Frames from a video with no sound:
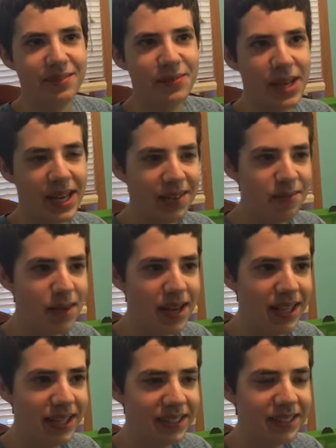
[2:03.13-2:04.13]
back in
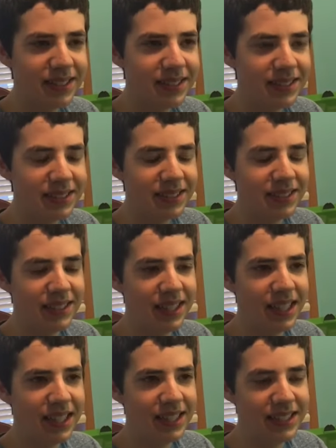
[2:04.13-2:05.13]
May,
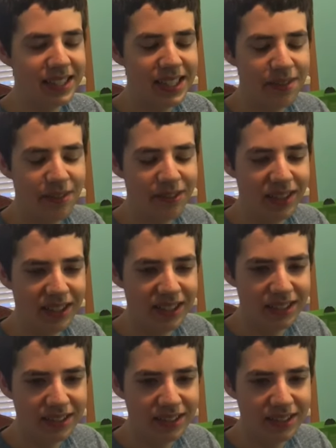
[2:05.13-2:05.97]
not it's not even like